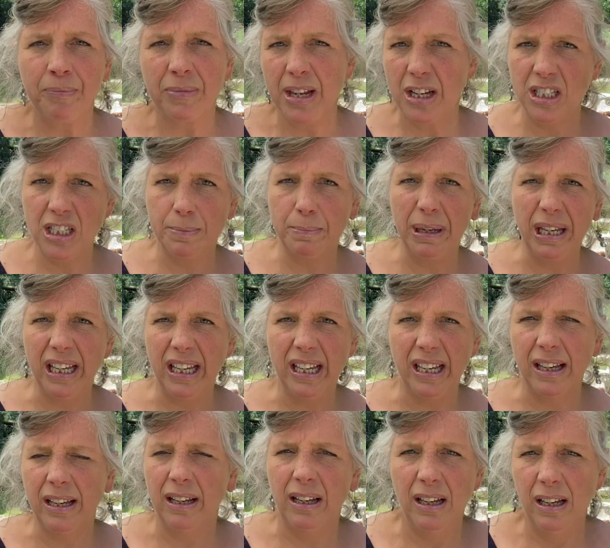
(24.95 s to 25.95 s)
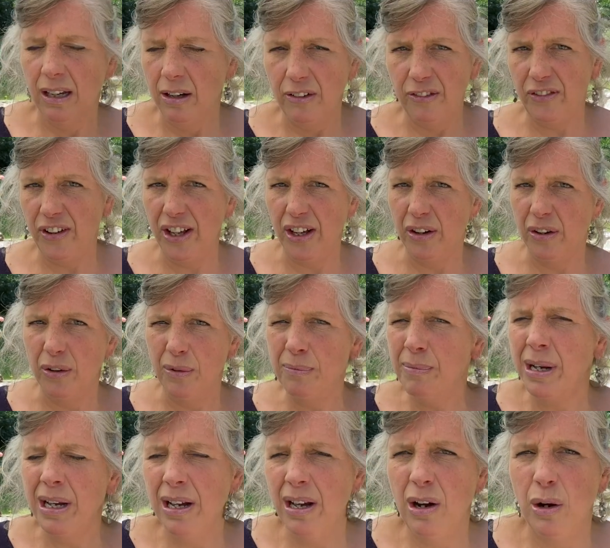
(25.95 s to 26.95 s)
speak, film,
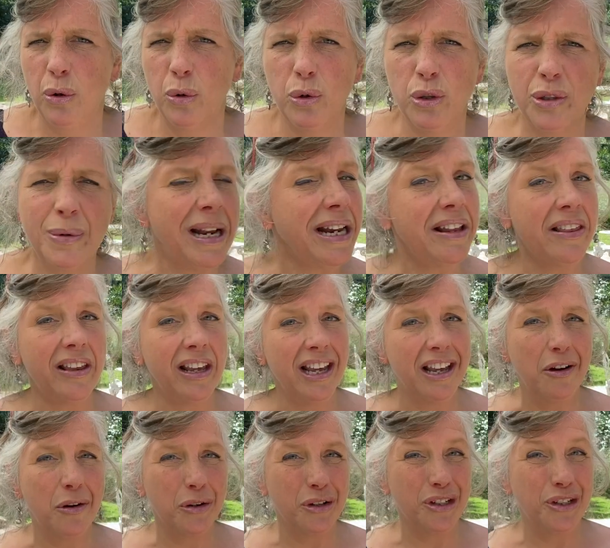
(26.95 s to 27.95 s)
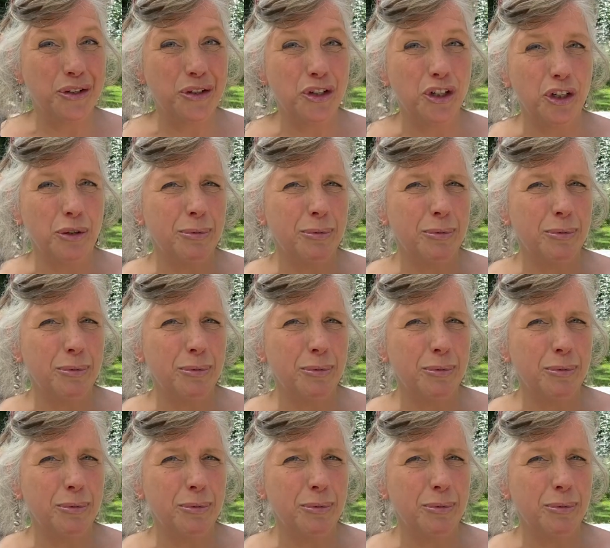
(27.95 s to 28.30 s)
or do anything on YouTube.